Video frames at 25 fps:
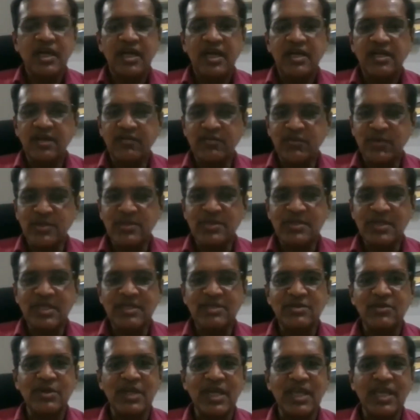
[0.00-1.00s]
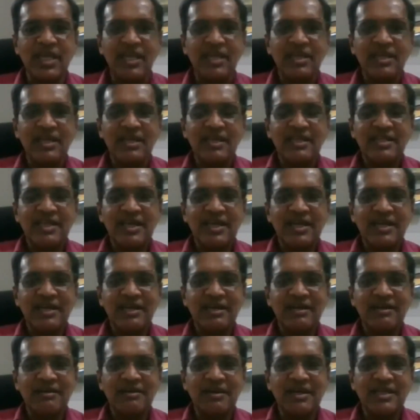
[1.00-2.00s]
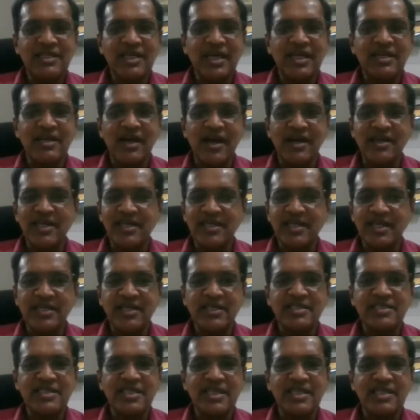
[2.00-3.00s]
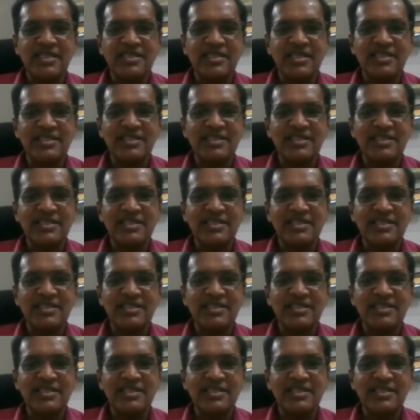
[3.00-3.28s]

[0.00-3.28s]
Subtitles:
And of course, today, entire concrete industry is